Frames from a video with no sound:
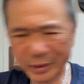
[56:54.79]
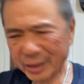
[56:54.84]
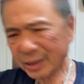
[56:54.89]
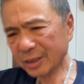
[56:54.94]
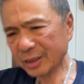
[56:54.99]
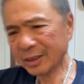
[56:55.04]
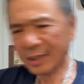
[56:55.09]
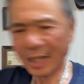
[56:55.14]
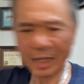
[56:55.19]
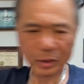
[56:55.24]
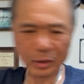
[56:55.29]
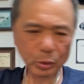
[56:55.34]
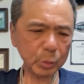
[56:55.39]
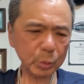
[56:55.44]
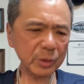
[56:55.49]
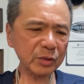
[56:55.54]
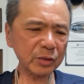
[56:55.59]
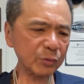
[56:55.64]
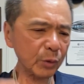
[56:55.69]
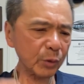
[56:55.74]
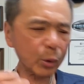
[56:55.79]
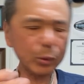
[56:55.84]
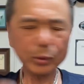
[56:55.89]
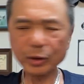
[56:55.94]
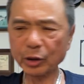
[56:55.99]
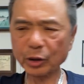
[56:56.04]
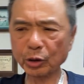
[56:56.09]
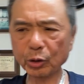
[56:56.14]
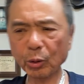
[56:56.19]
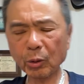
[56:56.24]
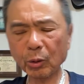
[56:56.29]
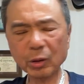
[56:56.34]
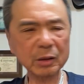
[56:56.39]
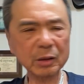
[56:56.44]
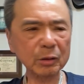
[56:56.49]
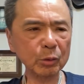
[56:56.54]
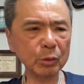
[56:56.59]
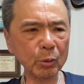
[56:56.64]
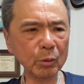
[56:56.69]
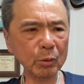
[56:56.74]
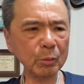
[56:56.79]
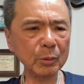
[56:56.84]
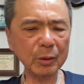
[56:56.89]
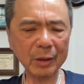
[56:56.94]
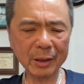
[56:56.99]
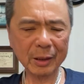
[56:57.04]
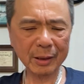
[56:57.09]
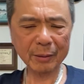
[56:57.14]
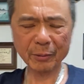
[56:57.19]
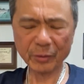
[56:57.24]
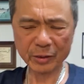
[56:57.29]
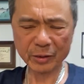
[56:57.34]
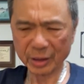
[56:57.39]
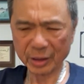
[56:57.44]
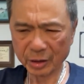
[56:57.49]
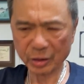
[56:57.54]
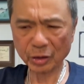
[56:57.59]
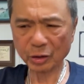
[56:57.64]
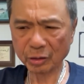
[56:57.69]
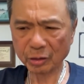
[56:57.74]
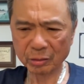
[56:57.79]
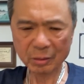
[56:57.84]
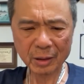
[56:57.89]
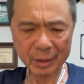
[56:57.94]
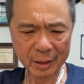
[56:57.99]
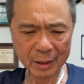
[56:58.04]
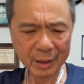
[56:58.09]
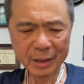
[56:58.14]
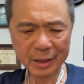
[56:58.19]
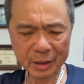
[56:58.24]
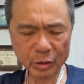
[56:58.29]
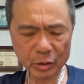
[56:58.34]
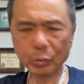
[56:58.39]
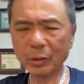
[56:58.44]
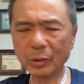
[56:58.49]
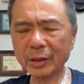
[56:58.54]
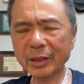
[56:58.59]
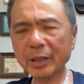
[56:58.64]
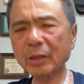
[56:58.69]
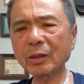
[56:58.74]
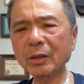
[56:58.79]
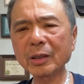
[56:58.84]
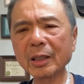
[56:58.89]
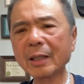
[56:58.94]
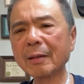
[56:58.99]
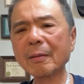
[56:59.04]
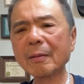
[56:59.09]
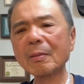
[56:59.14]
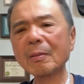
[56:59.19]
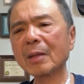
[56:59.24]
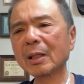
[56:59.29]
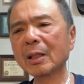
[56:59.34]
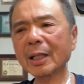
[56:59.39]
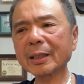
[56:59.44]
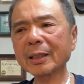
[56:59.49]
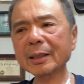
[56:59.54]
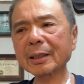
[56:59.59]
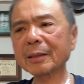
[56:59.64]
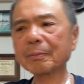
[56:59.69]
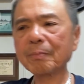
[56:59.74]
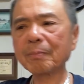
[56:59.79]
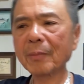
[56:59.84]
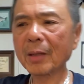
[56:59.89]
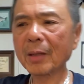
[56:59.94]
Everything's naturally flowing. He's talking normal. Everything is really good. Like